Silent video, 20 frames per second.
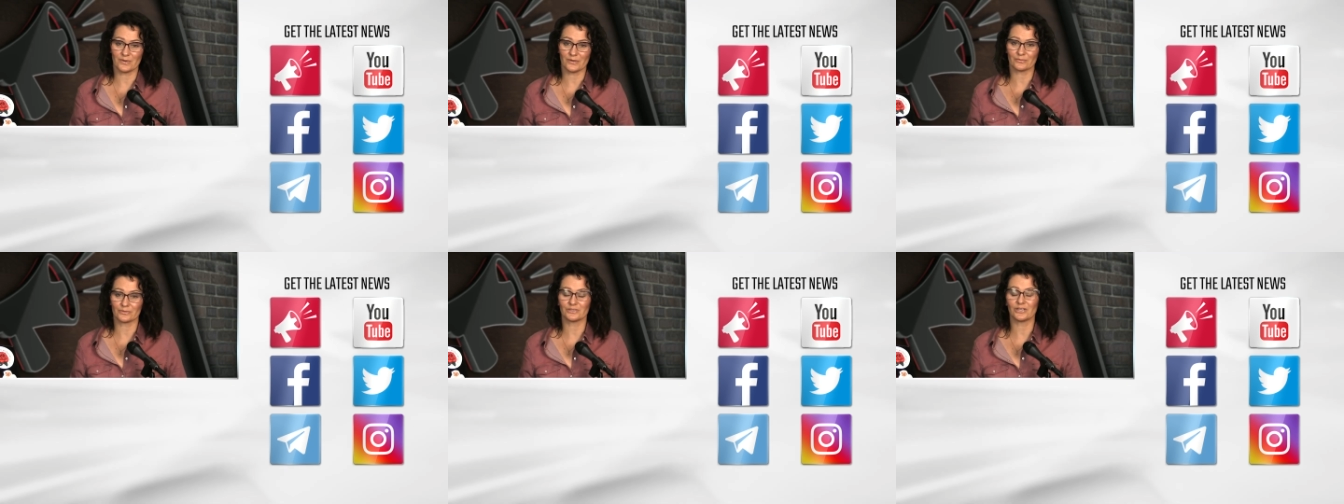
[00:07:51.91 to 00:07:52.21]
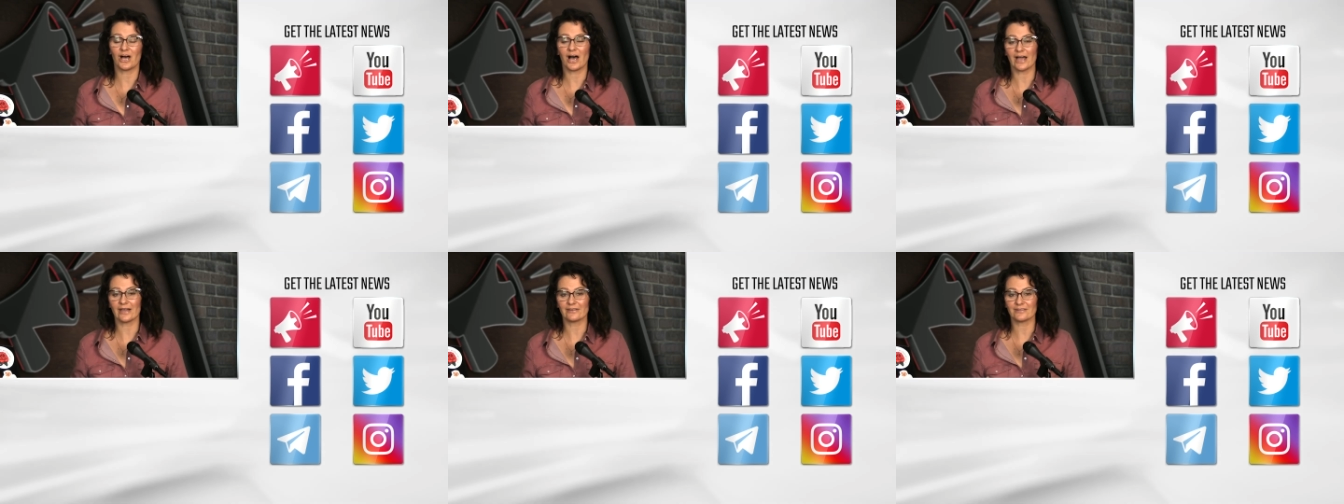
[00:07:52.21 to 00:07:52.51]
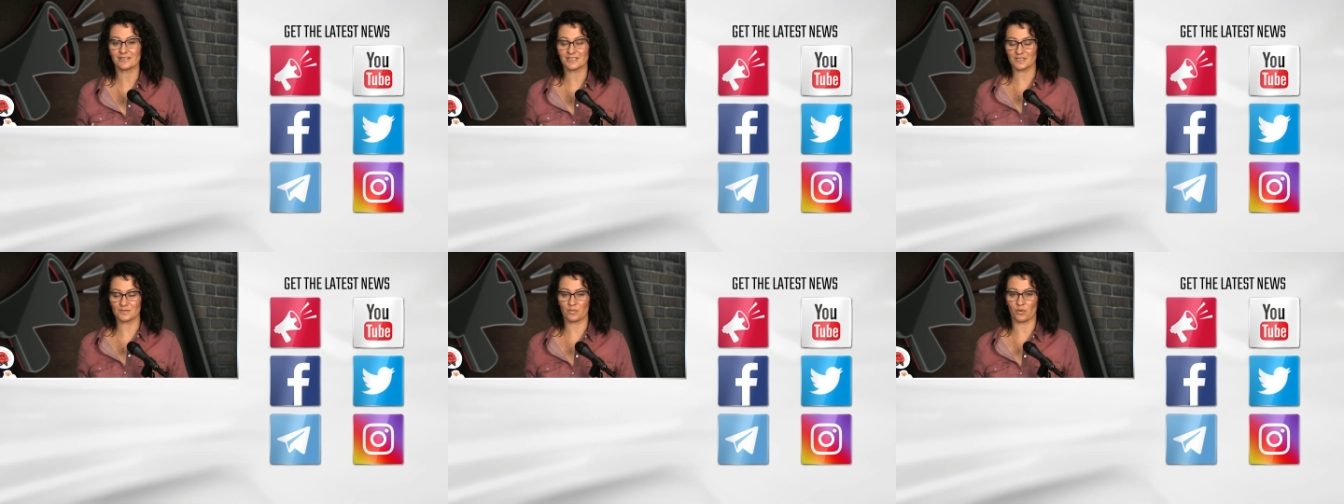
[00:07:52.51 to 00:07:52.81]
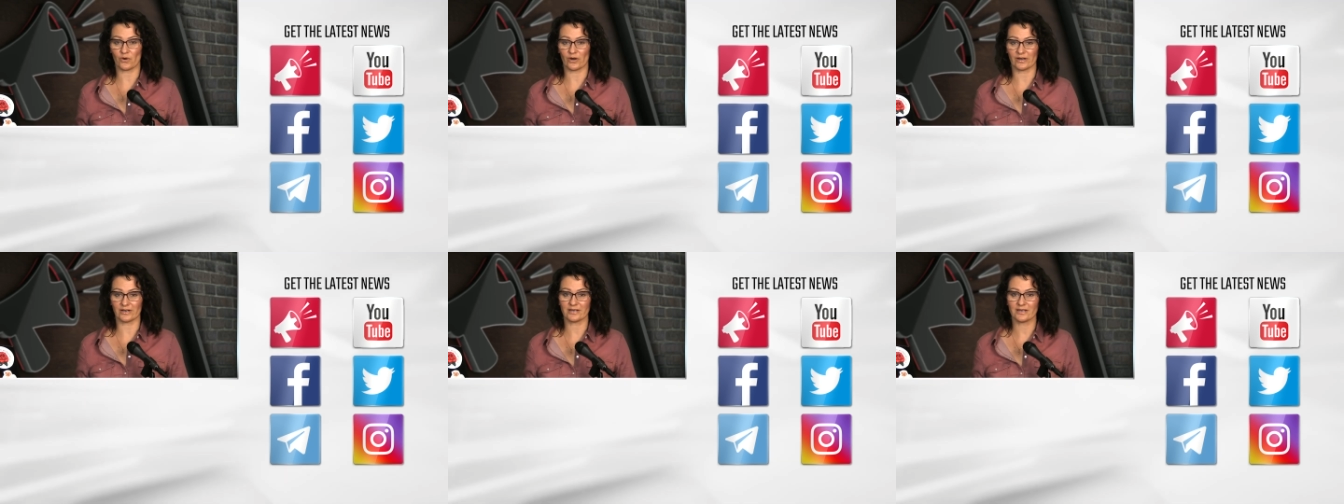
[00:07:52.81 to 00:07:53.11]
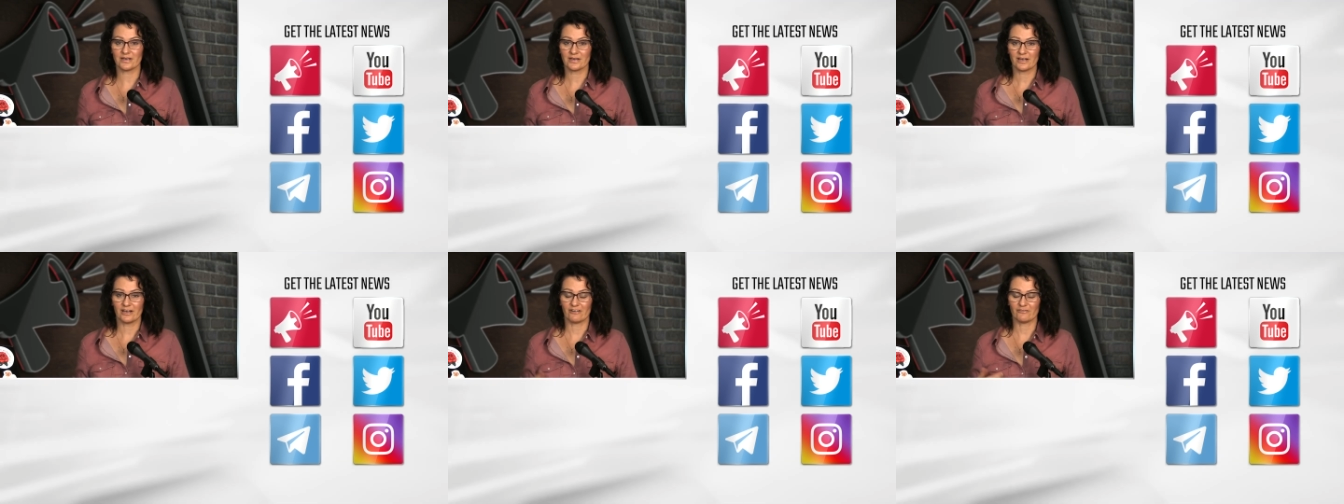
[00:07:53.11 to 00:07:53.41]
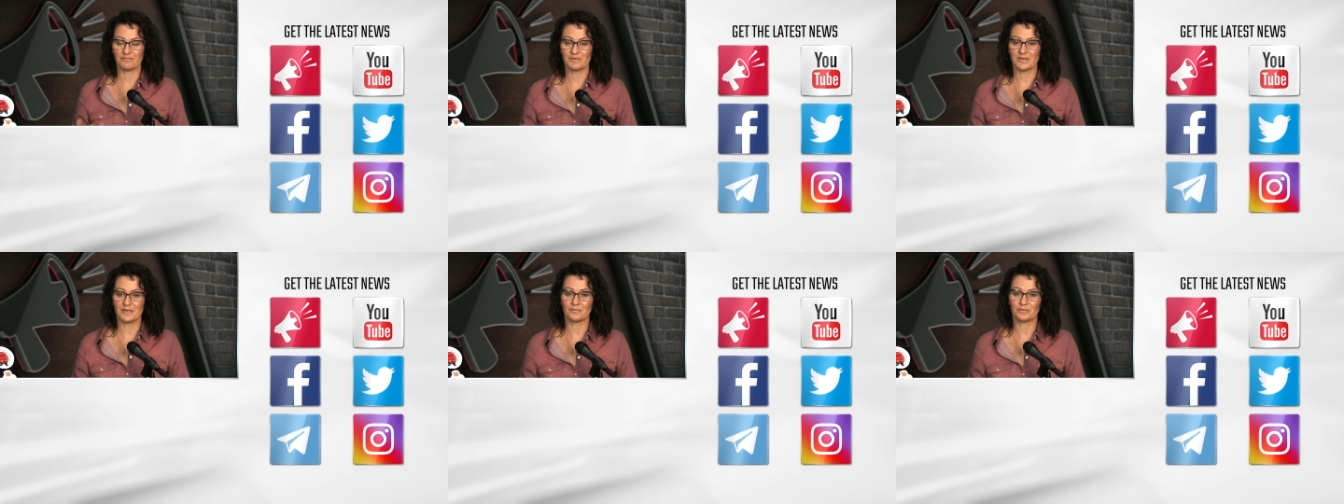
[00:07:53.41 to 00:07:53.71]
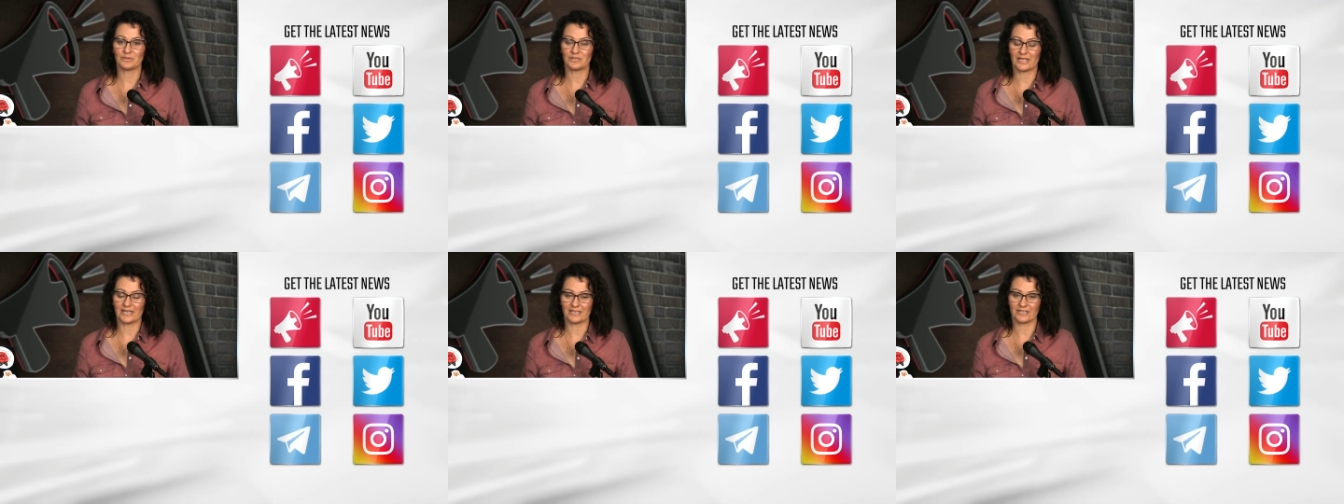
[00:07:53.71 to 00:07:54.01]
We rely on the support of
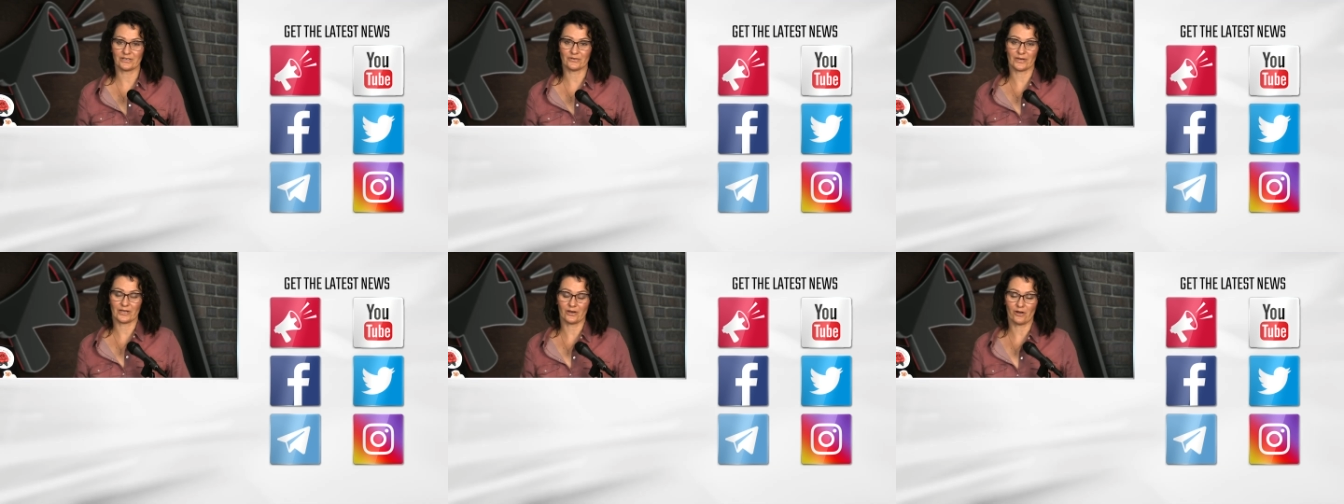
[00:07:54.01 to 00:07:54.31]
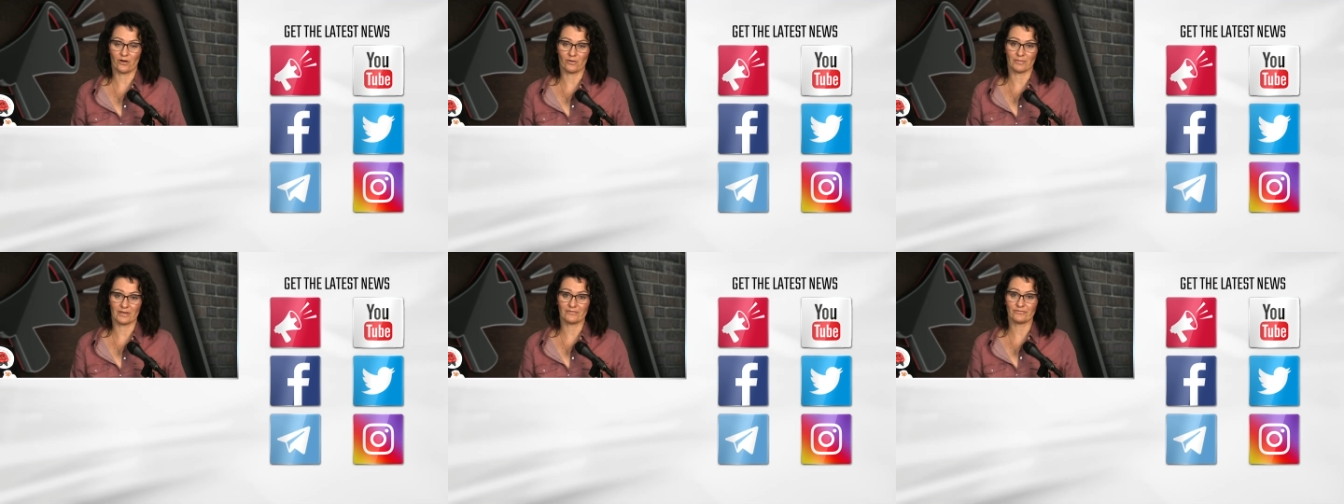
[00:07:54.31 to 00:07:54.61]
people like you at home.